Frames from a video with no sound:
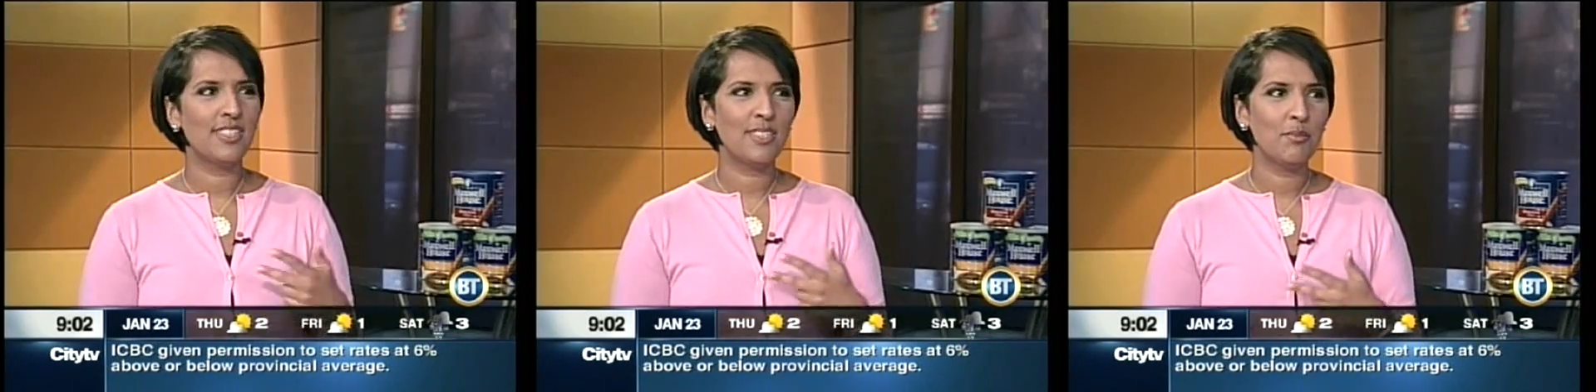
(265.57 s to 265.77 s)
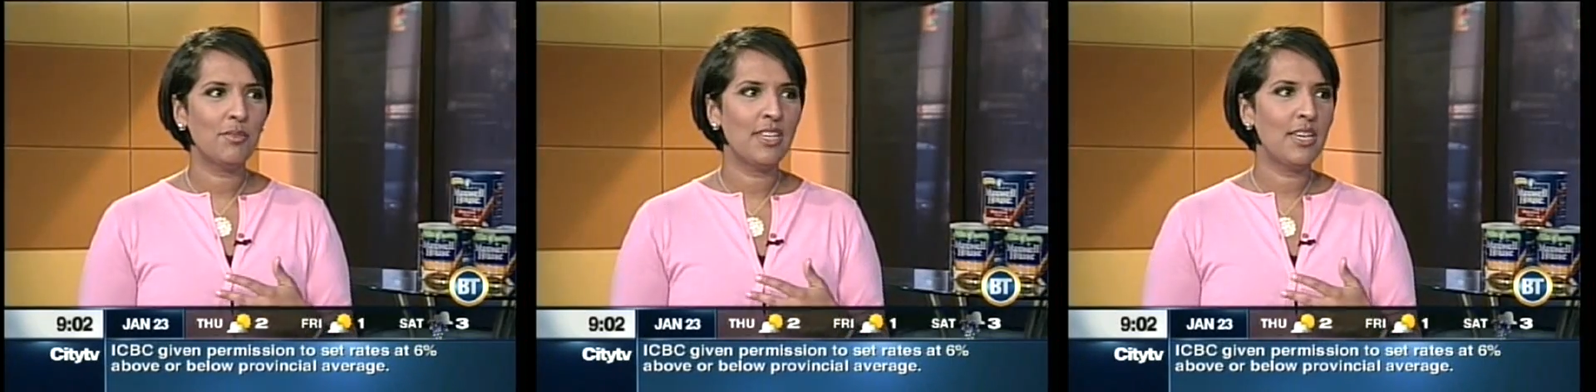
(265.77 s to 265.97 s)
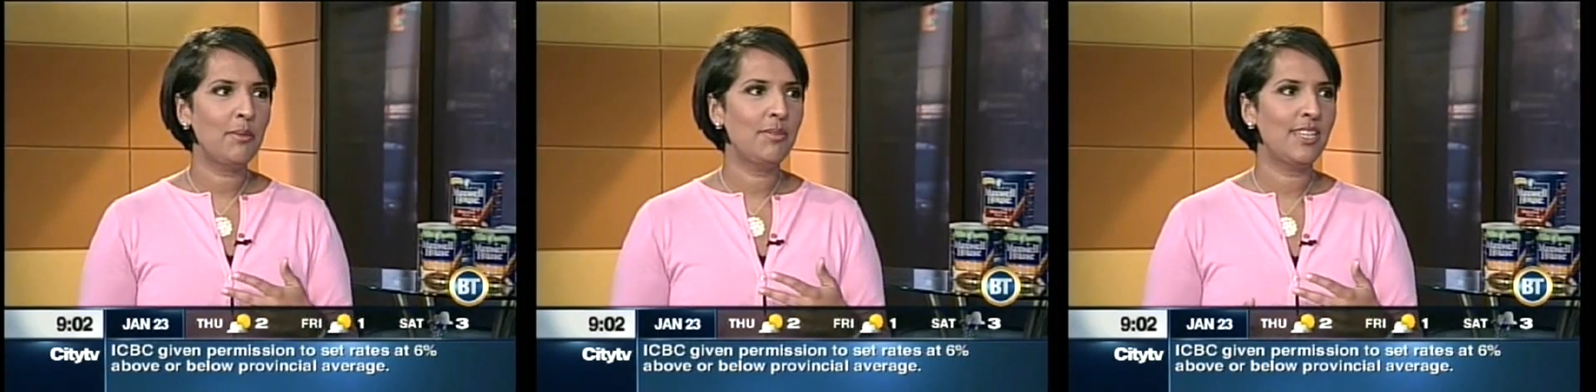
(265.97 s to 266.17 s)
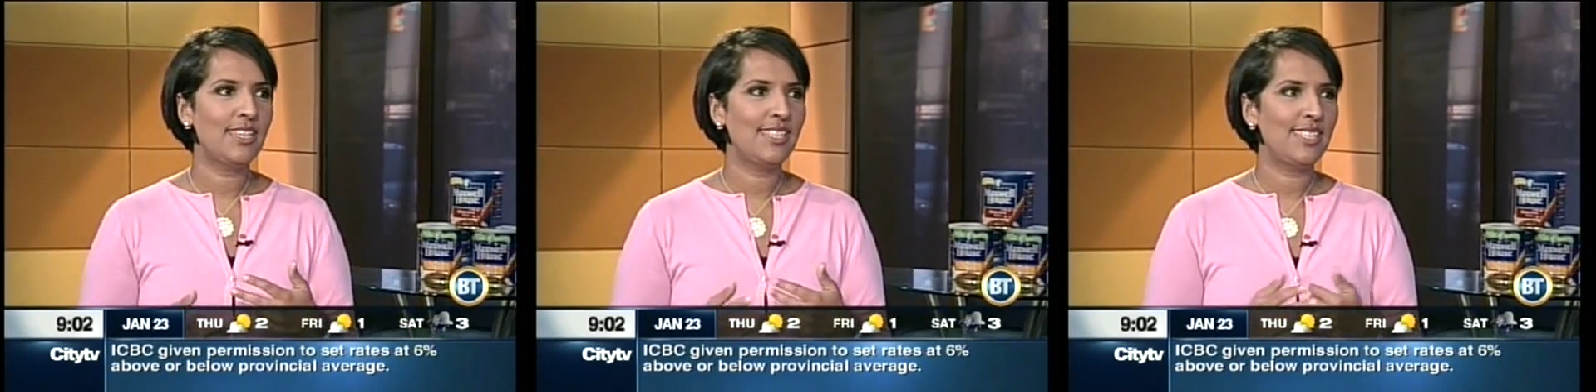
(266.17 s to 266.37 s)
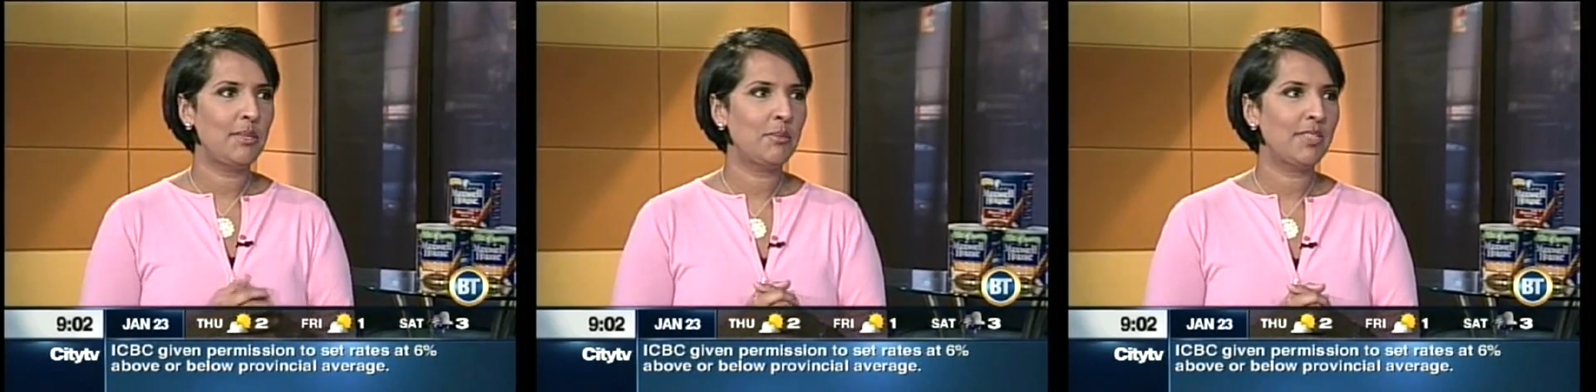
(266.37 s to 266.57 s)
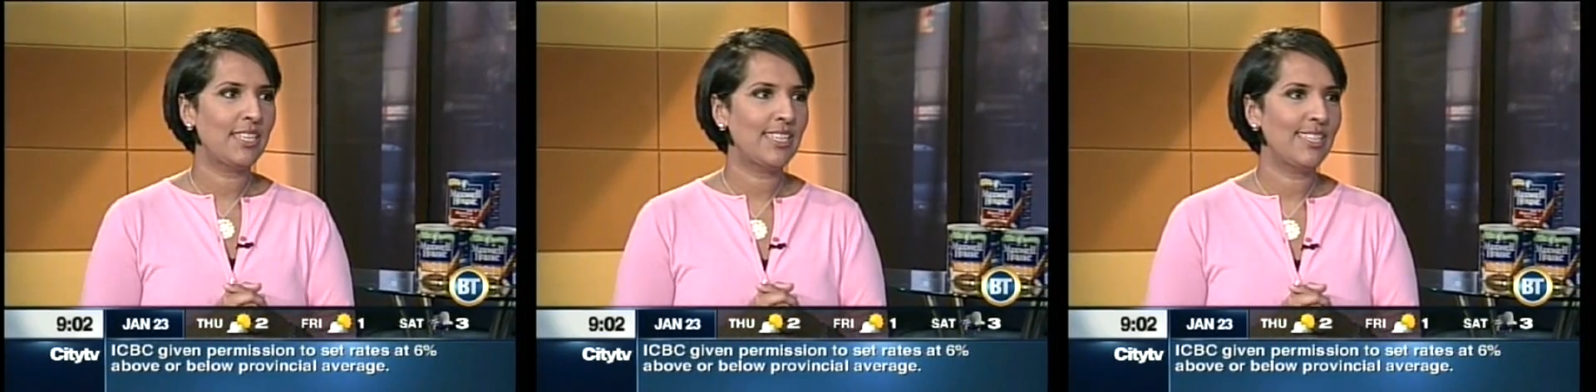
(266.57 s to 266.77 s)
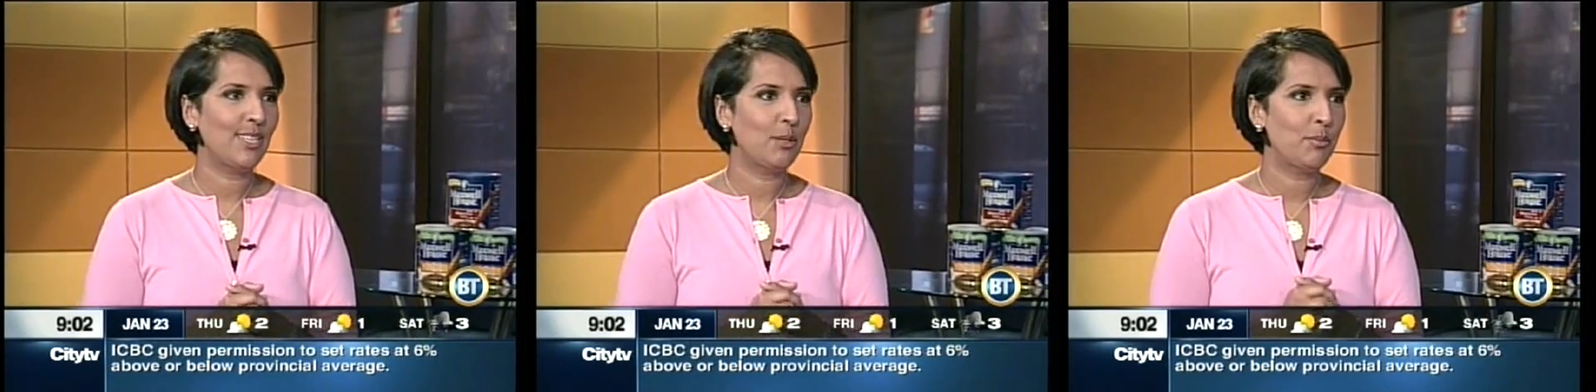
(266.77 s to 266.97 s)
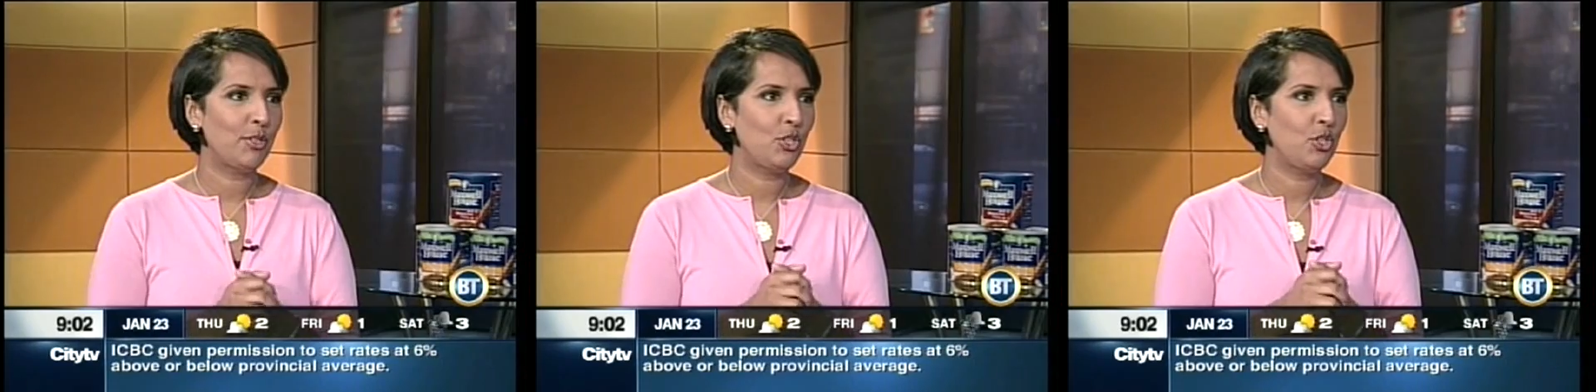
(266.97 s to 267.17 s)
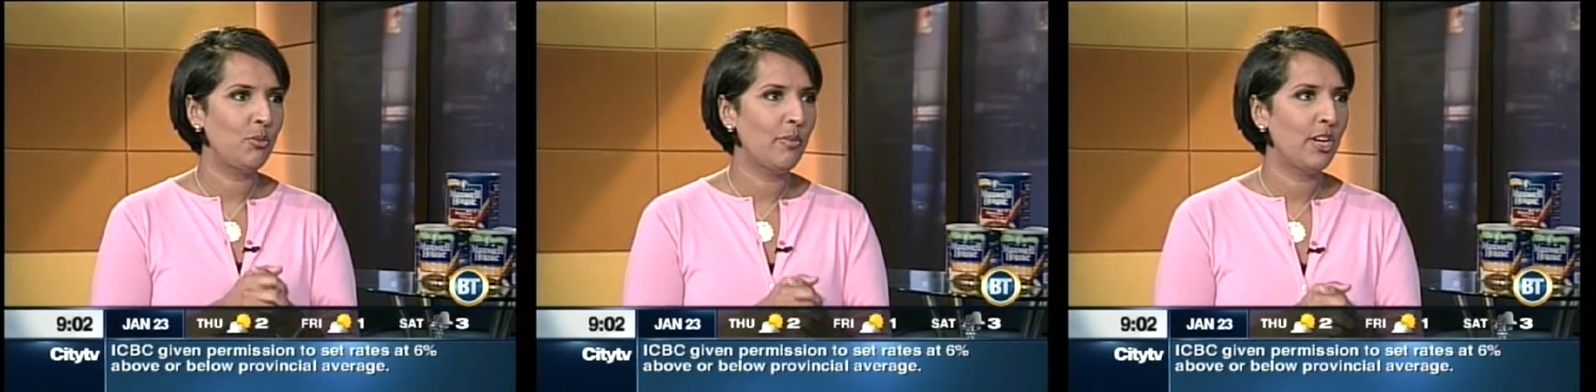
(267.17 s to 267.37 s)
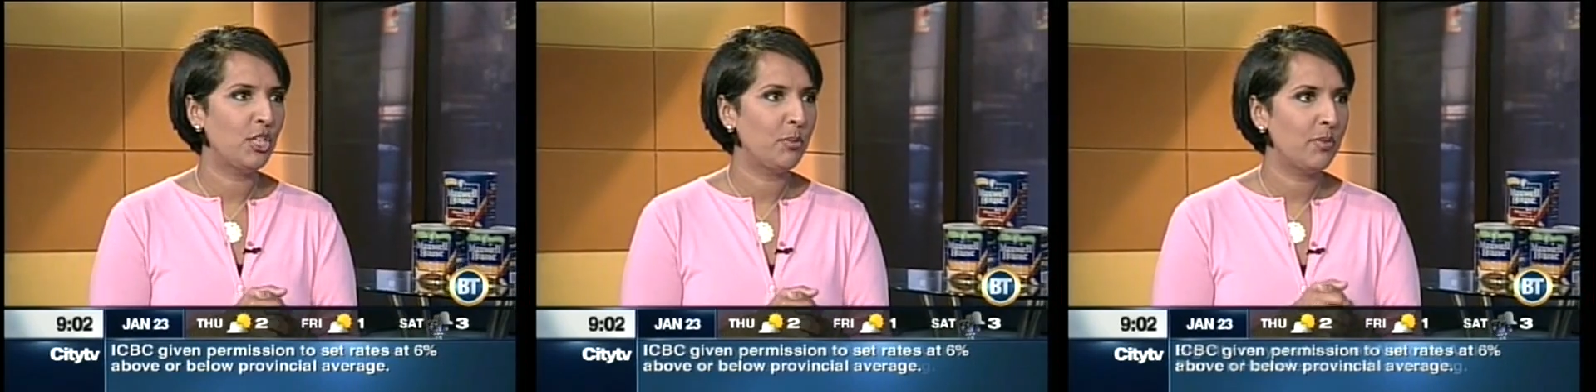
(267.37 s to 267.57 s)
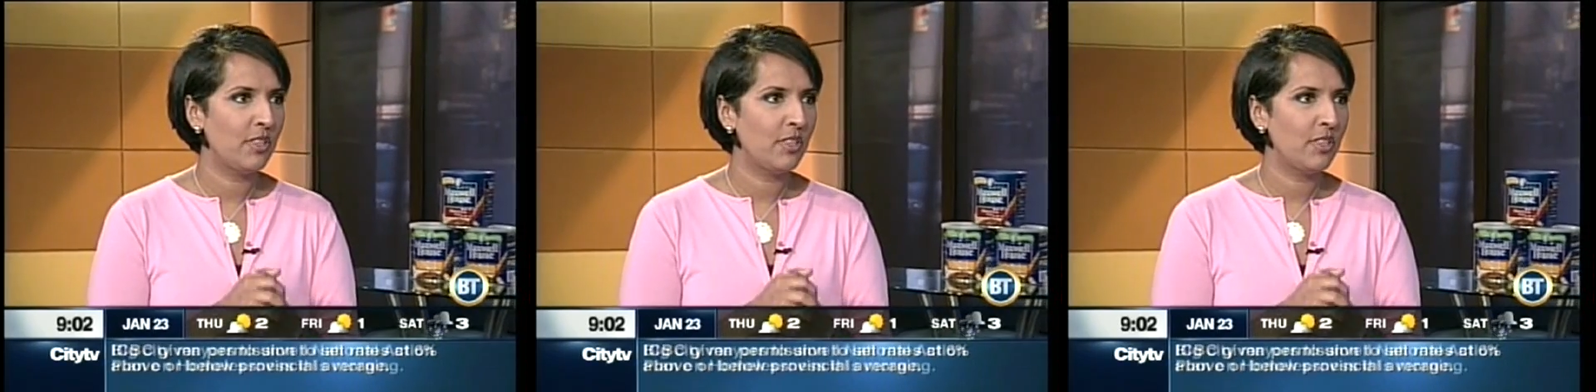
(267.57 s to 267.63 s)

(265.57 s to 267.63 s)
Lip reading: sometimes that seems like a little bit too much,